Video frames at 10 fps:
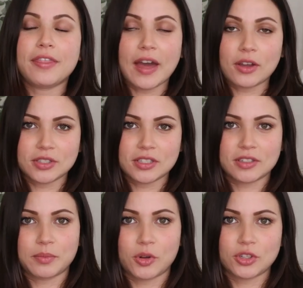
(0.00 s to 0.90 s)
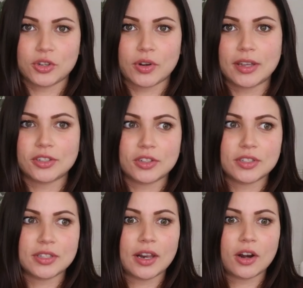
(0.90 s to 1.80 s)
thousands of
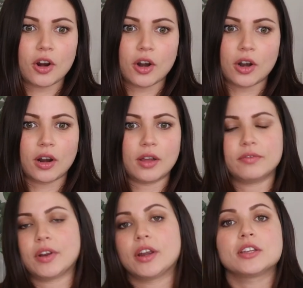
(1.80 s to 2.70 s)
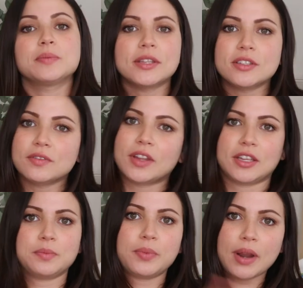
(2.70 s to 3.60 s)
moisturizers that are very expensive,
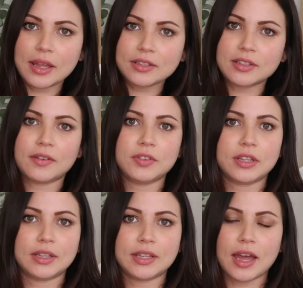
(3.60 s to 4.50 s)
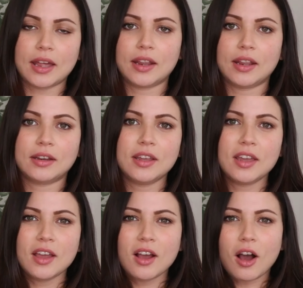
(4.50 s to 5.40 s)
nice brands and everything like that. And
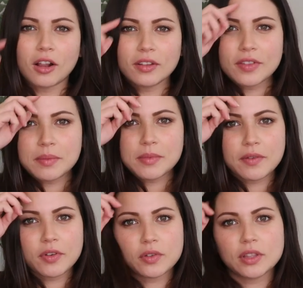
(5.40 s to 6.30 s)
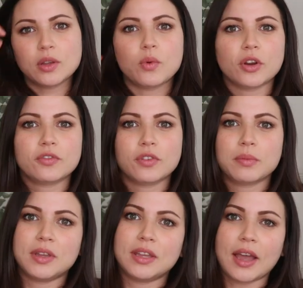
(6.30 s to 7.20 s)
all of them never really worked for
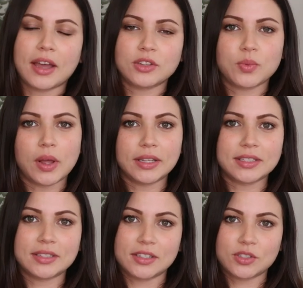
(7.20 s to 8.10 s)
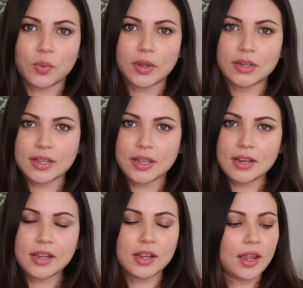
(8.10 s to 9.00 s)
me as well as this one
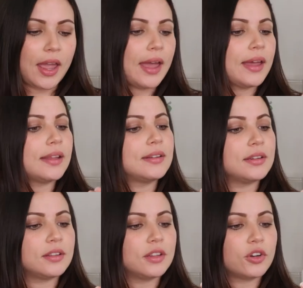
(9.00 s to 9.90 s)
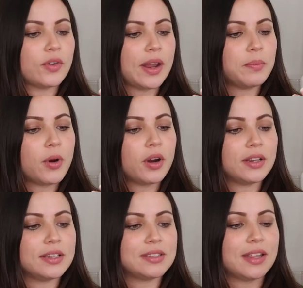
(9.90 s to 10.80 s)
did. And the great
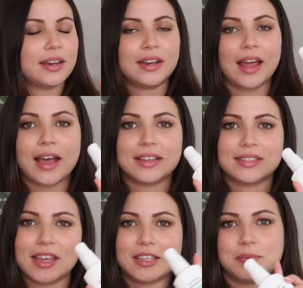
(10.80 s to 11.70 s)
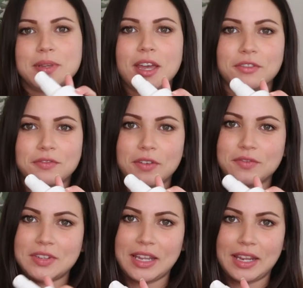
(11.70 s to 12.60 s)
part is that it has SPF
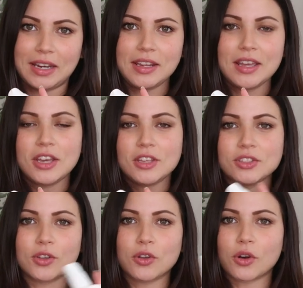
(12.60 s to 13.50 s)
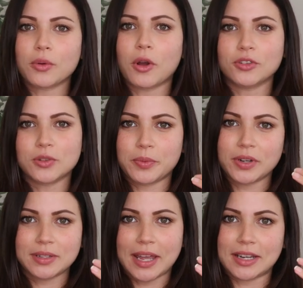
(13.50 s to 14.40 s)
15. So you're also
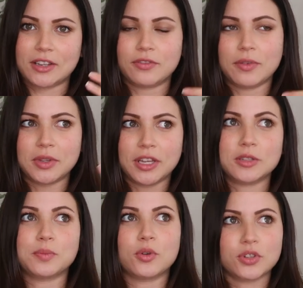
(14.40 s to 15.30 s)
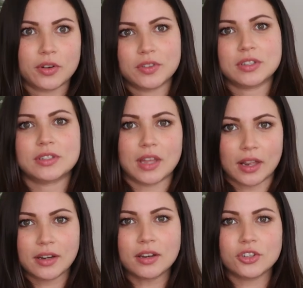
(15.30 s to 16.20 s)
protected from the exposure of the
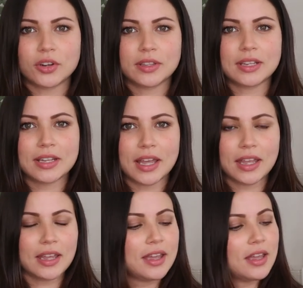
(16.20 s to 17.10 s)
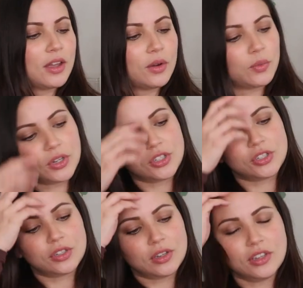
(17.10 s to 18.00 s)
sun during the day,
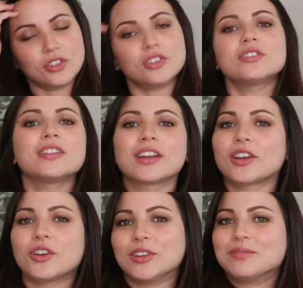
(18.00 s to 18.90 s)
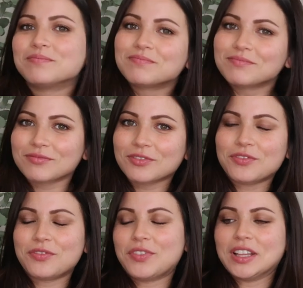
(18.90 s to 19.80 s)
which is just like a good
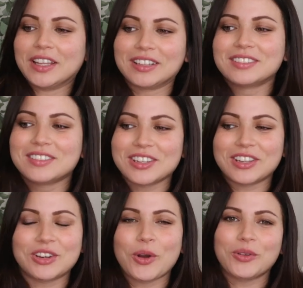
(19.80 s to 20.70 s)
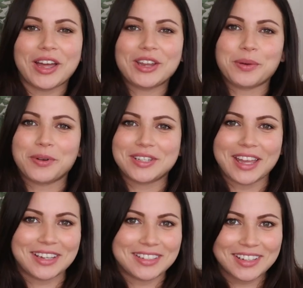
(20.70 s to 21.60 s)
feeling to know that you're
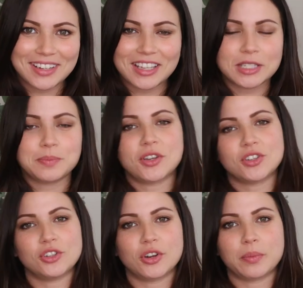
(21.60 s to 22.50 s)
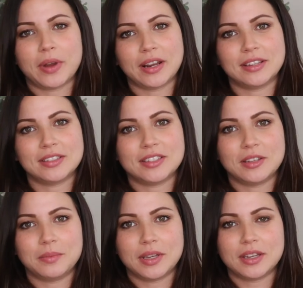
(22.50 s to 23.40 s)
protected, especially during
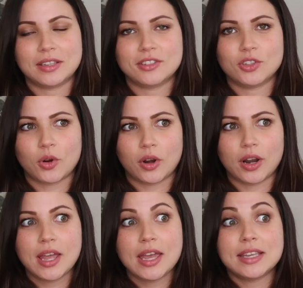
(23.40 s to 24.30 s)
pregnancy because your